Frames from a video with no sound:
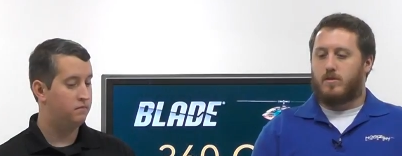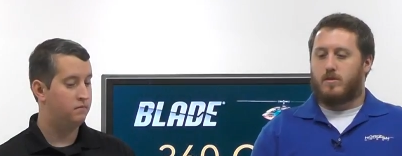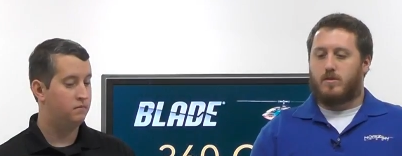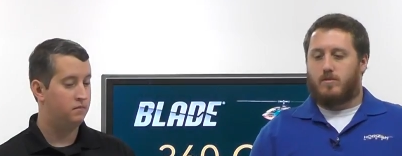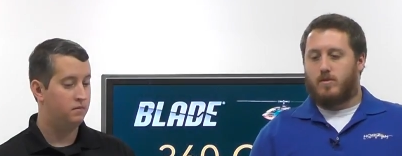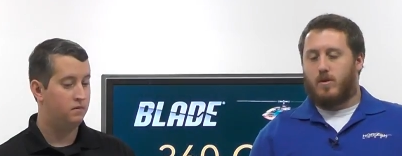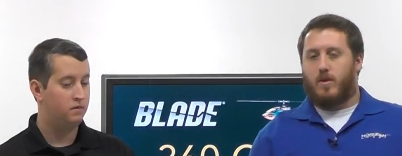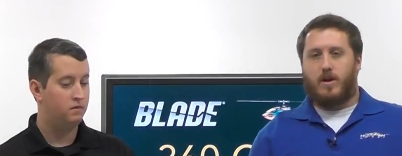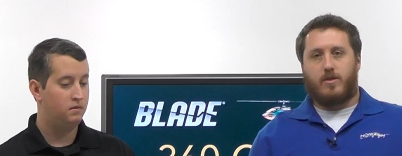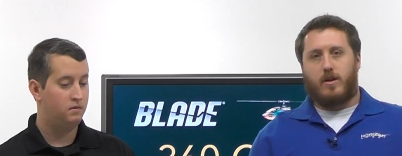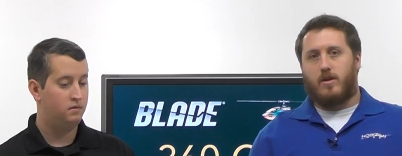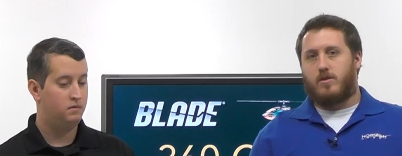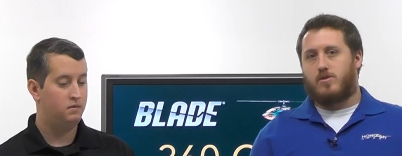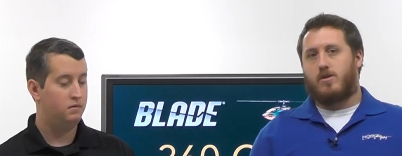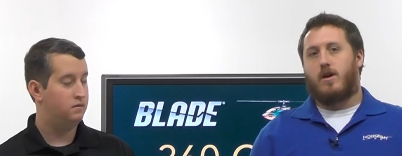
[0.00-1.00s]
Speaker 1: to go out
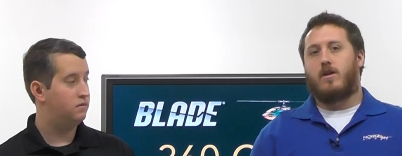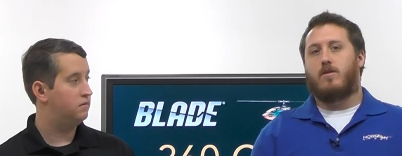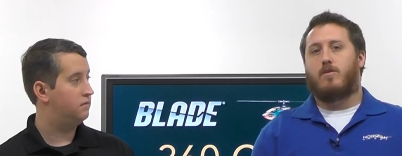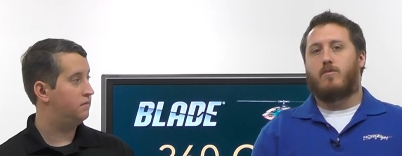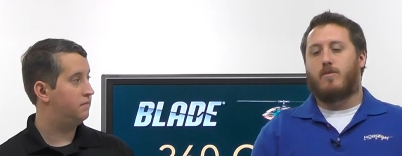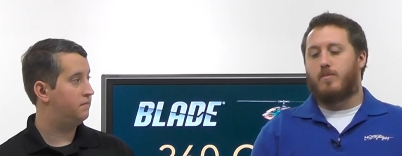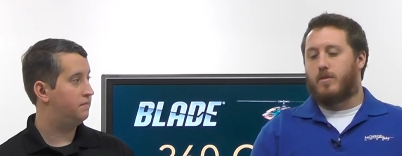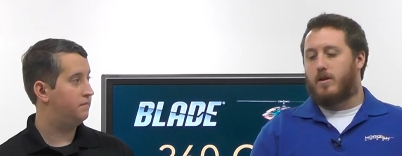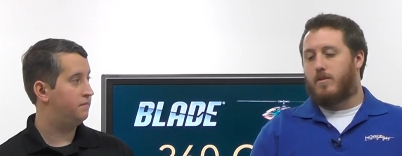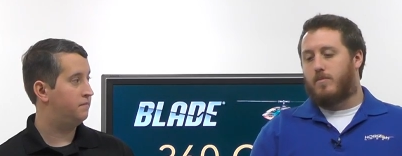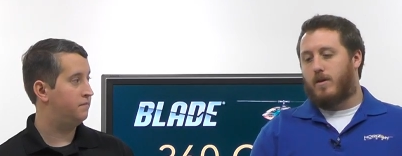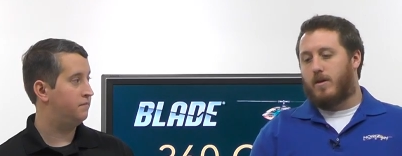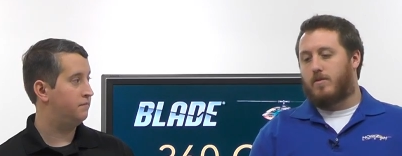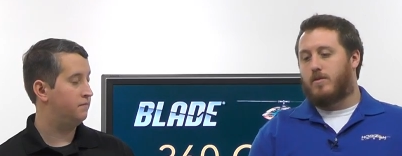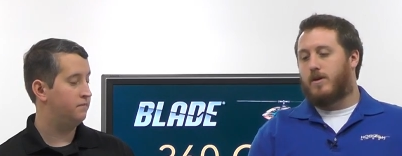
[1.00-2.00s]
there and try a
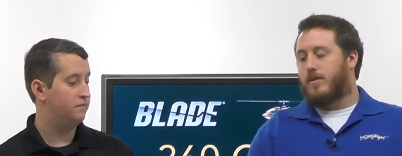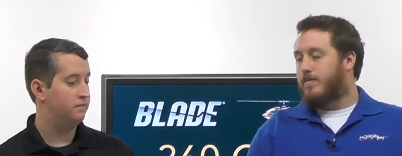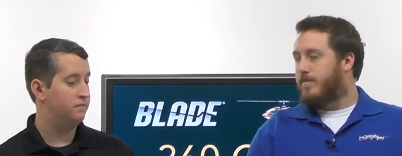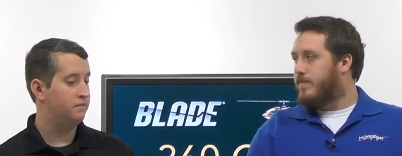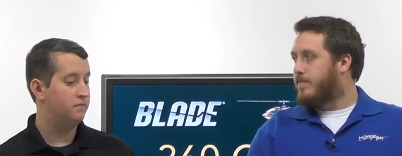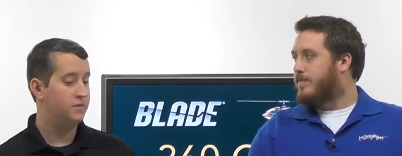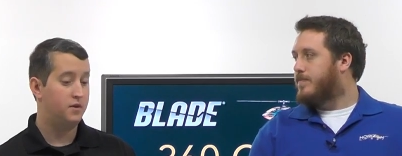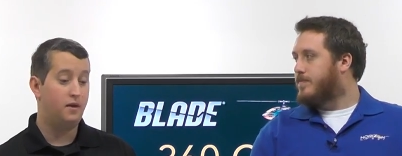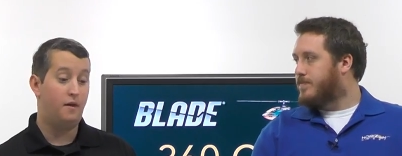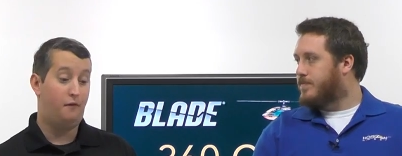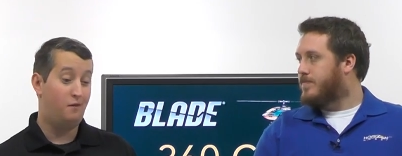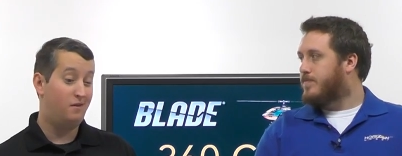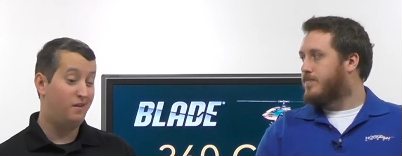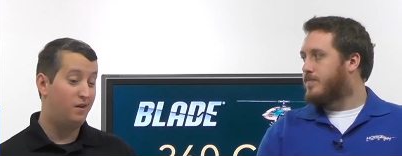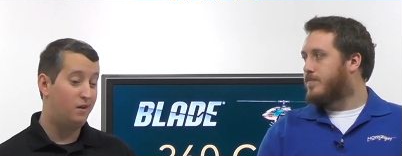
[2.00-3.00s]
three-bladed model now.
Speaker 2: So yeah,
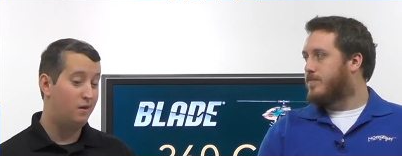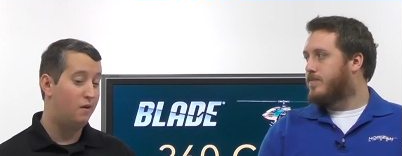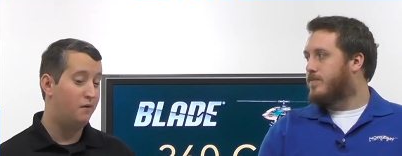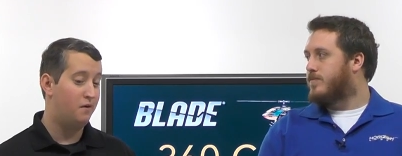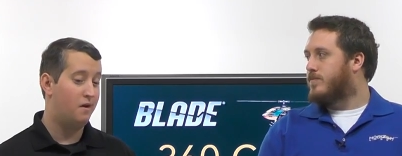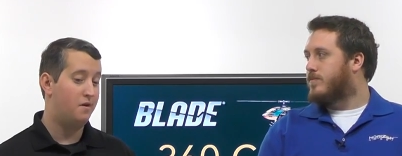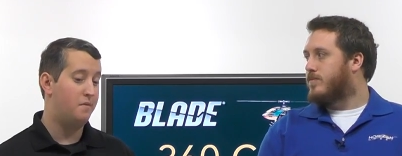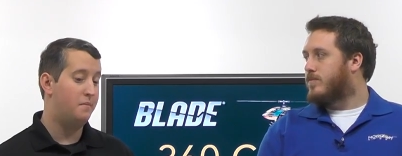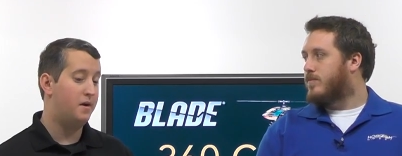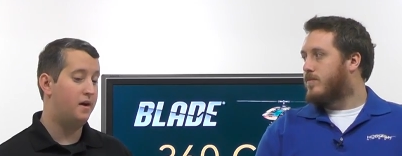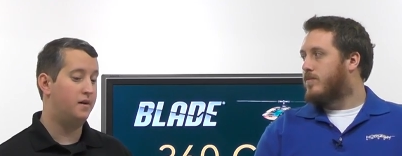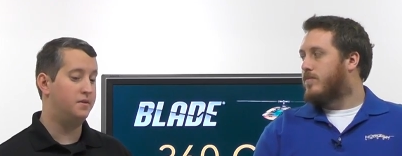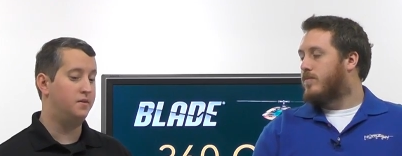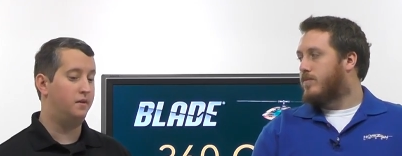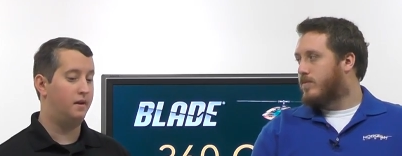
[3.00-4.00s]
for a little over 100
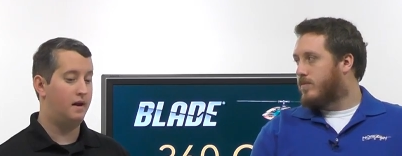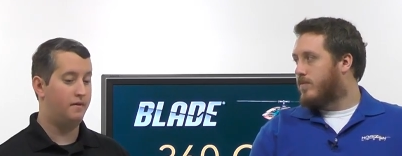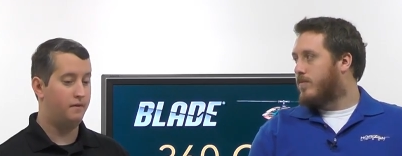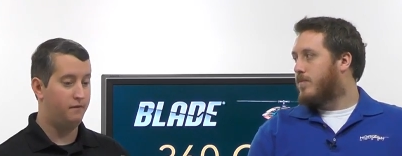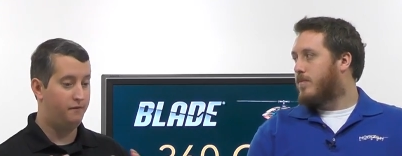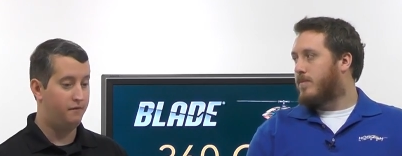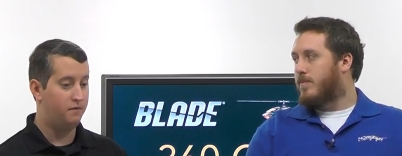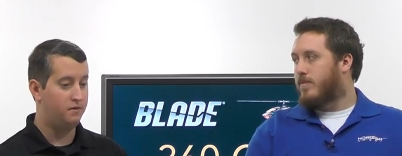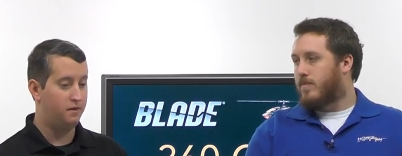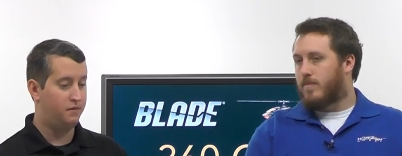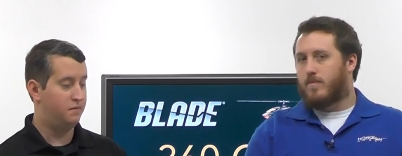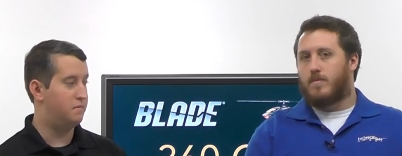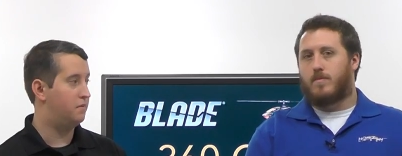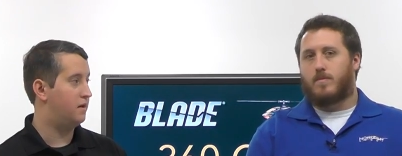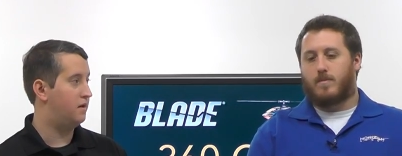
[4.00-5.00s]
bucks, you can have a fully
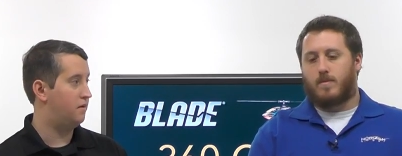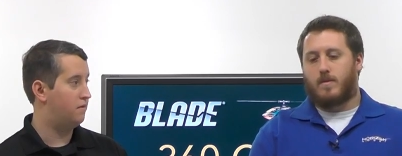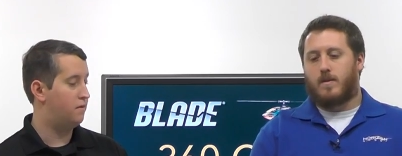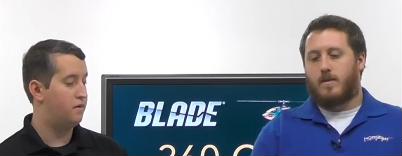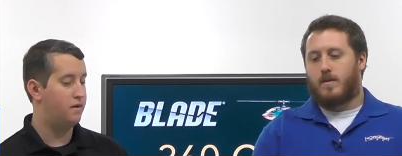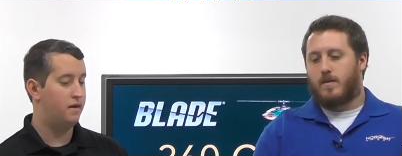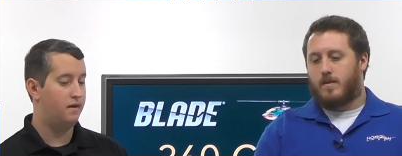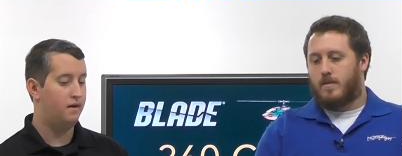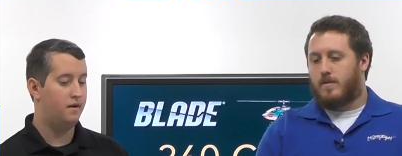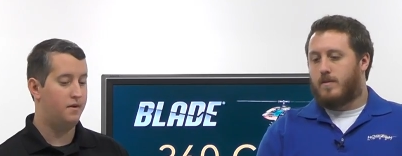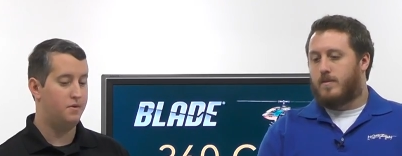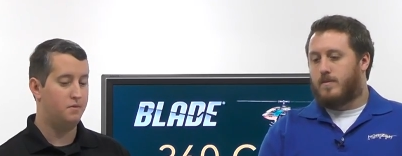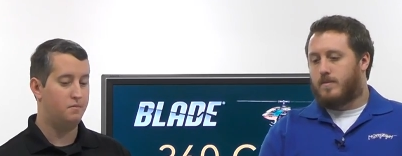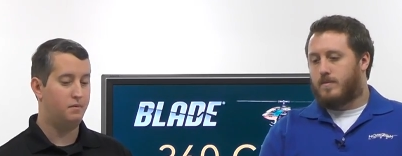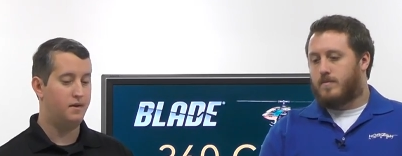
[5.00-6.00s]
three-bladed rotor head
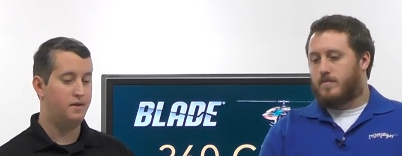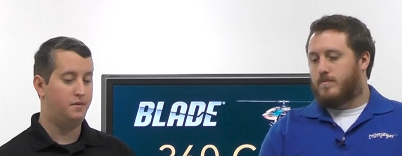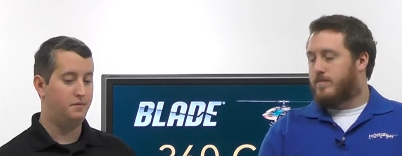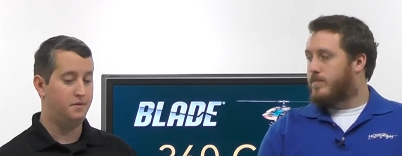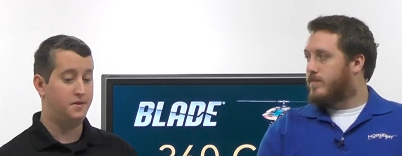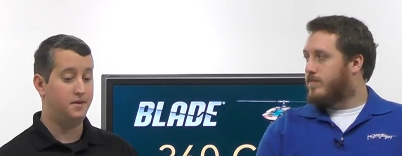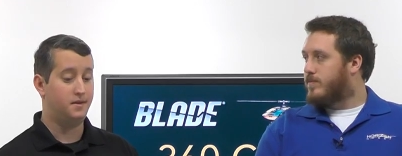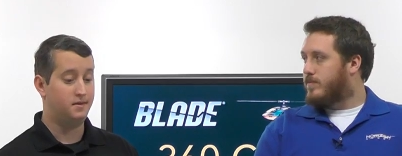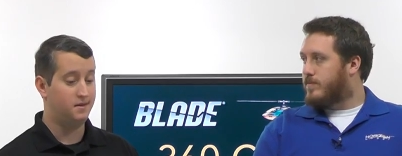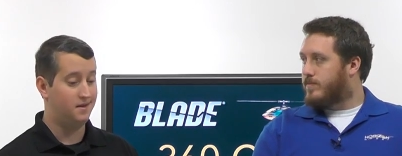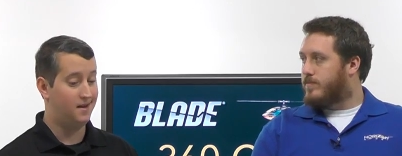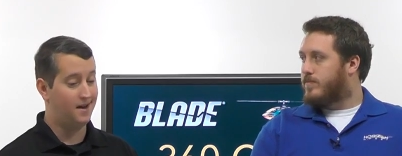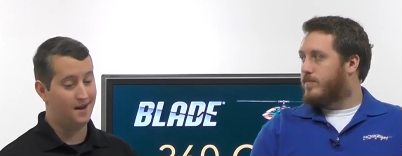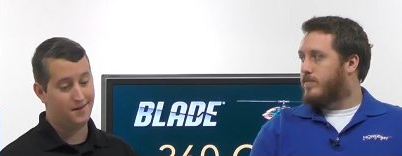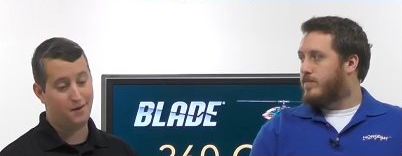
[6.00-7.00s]
on your Blade
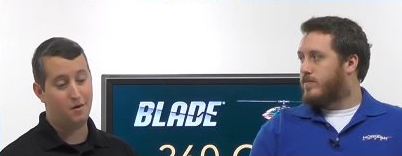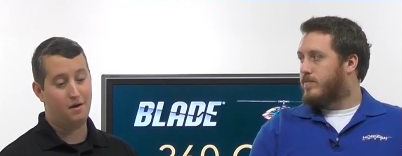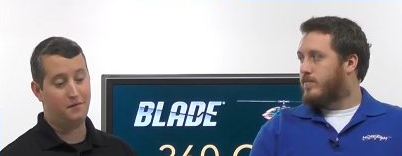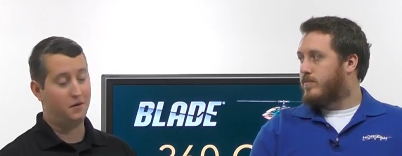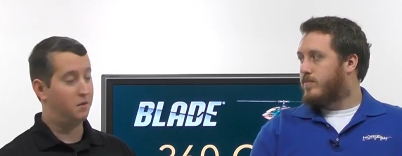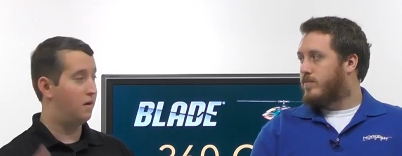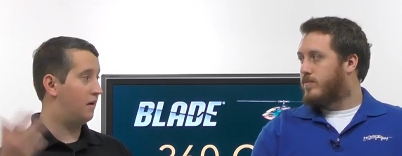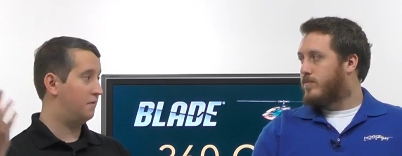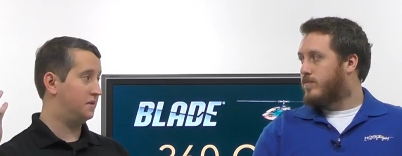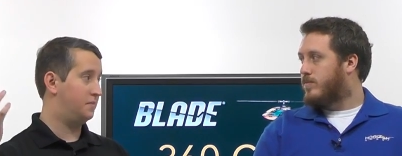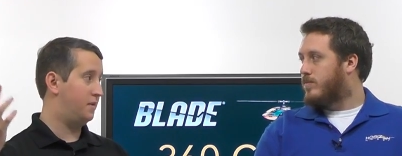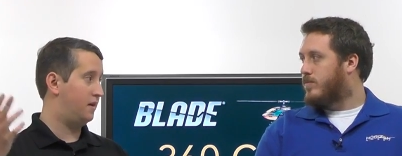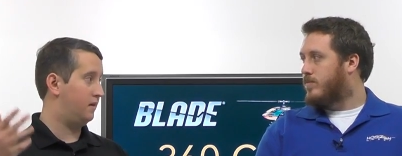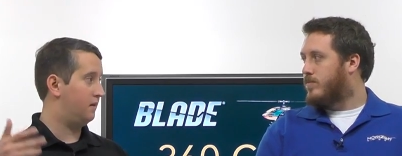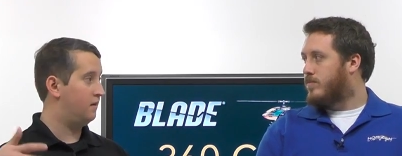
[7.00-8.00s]
360, and you don't have to go out and
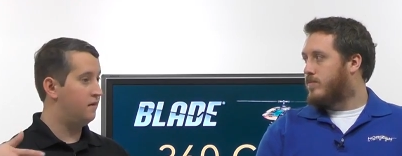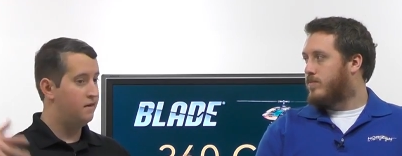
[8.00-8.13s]
spend